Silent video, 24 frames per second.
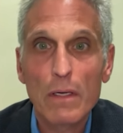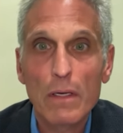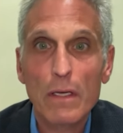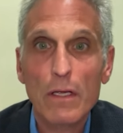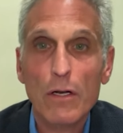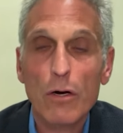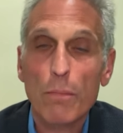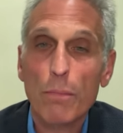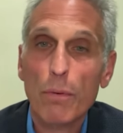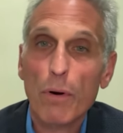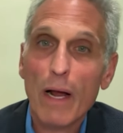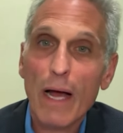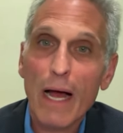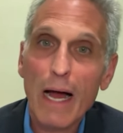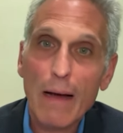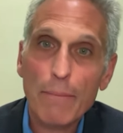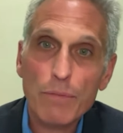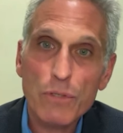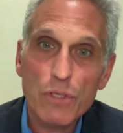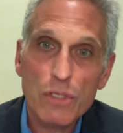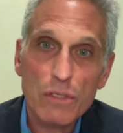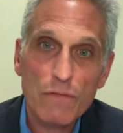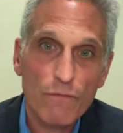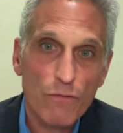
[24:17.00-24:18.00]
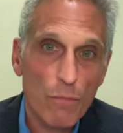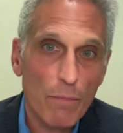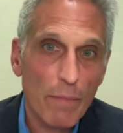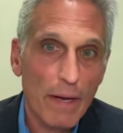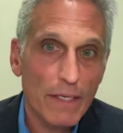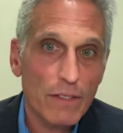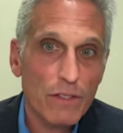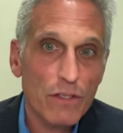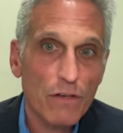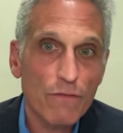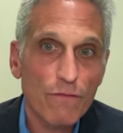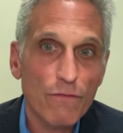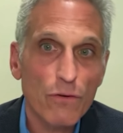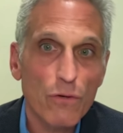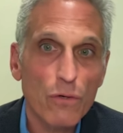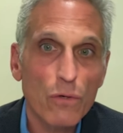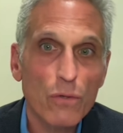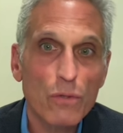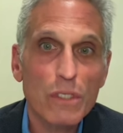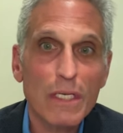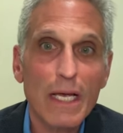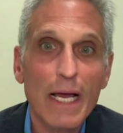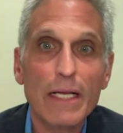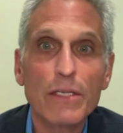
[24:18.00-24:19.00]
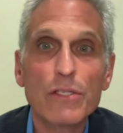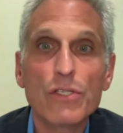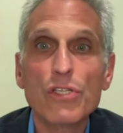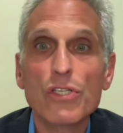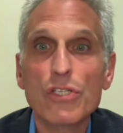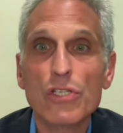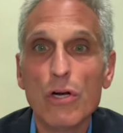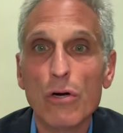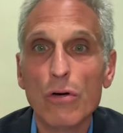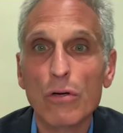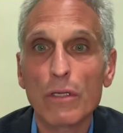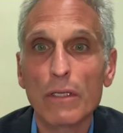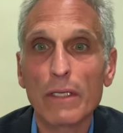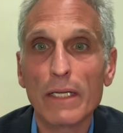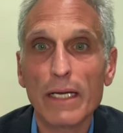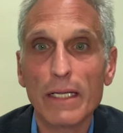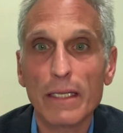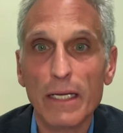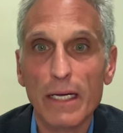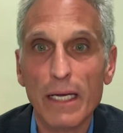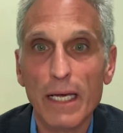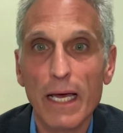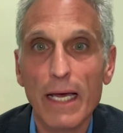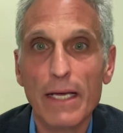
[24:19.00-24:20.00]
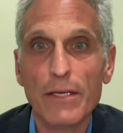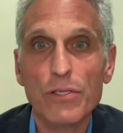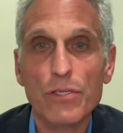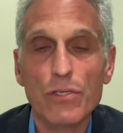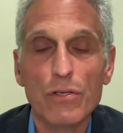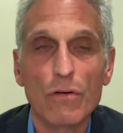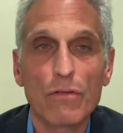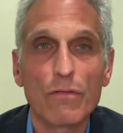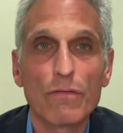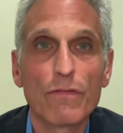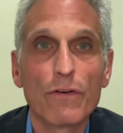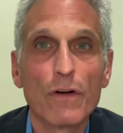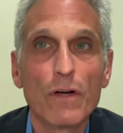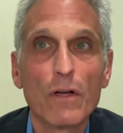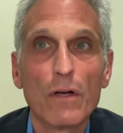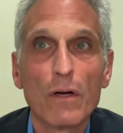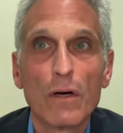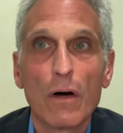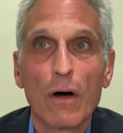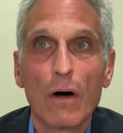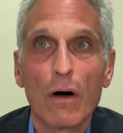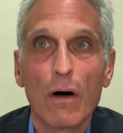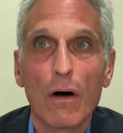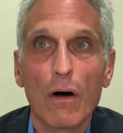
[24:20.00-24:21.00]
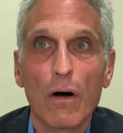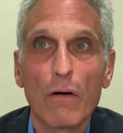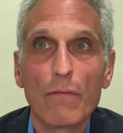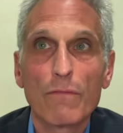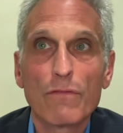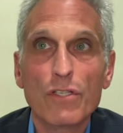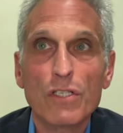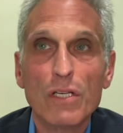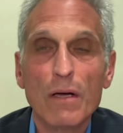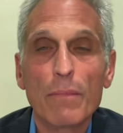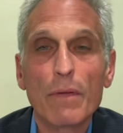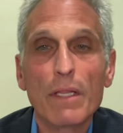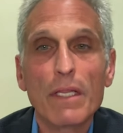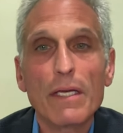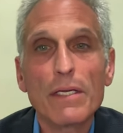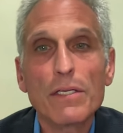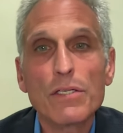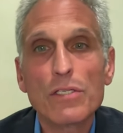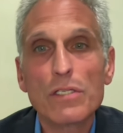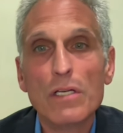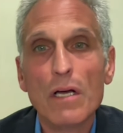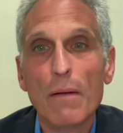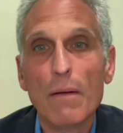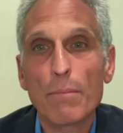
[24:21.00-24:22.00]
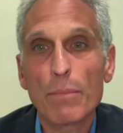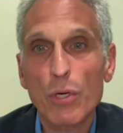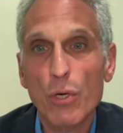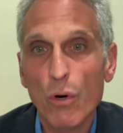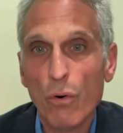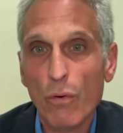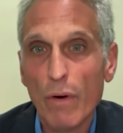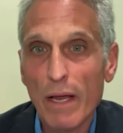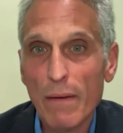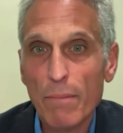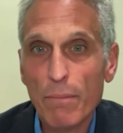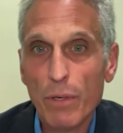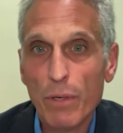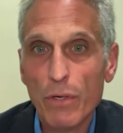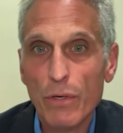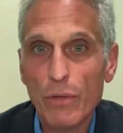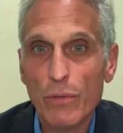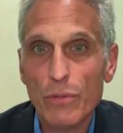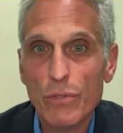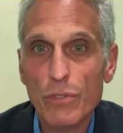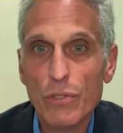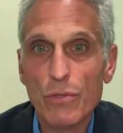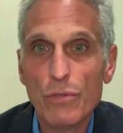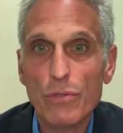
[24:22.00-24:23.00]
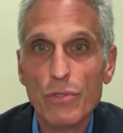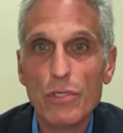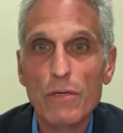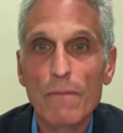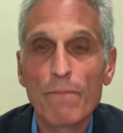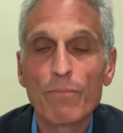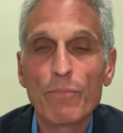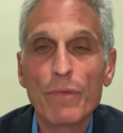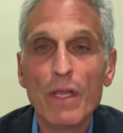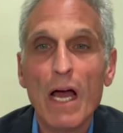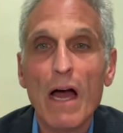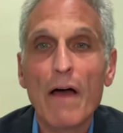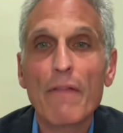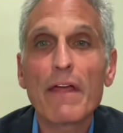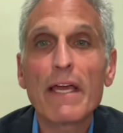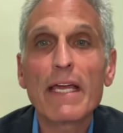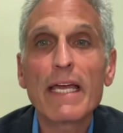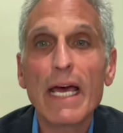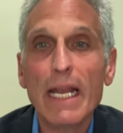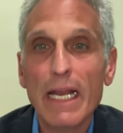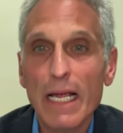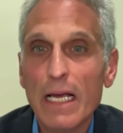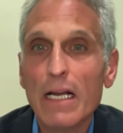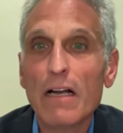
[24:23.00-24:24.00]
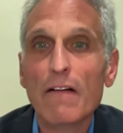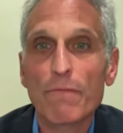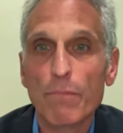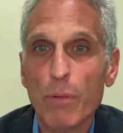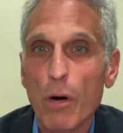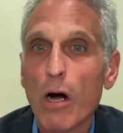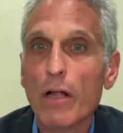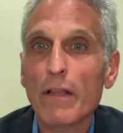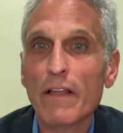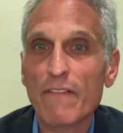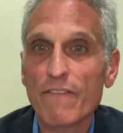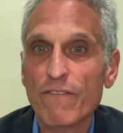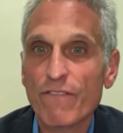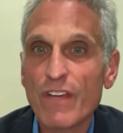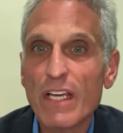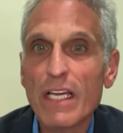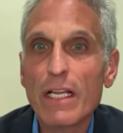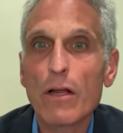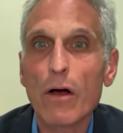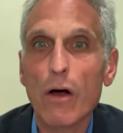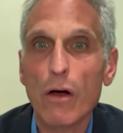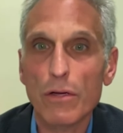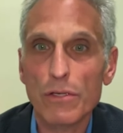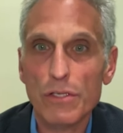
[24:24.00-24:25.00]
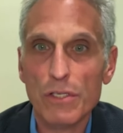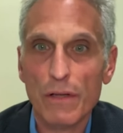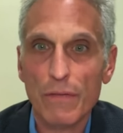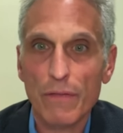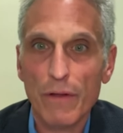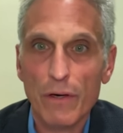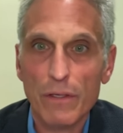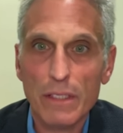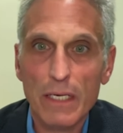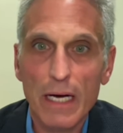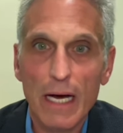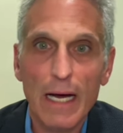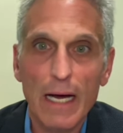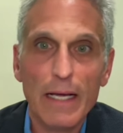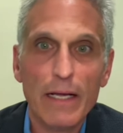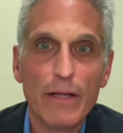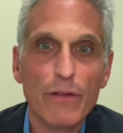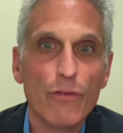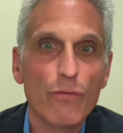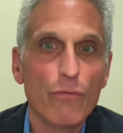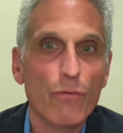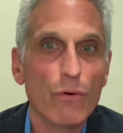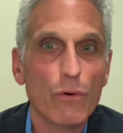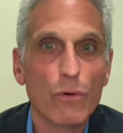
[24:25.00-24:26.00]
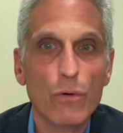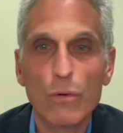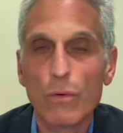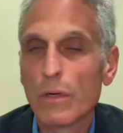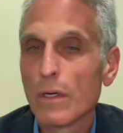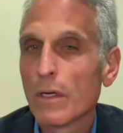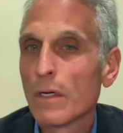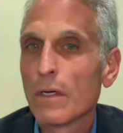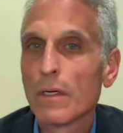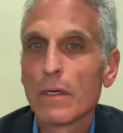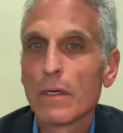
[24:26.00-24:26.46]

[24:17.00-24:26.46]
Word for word: you know perhaps fermented foods and certainly in the case of of some of these uh, butyrate producers are they getting enough polyphenols in their diet through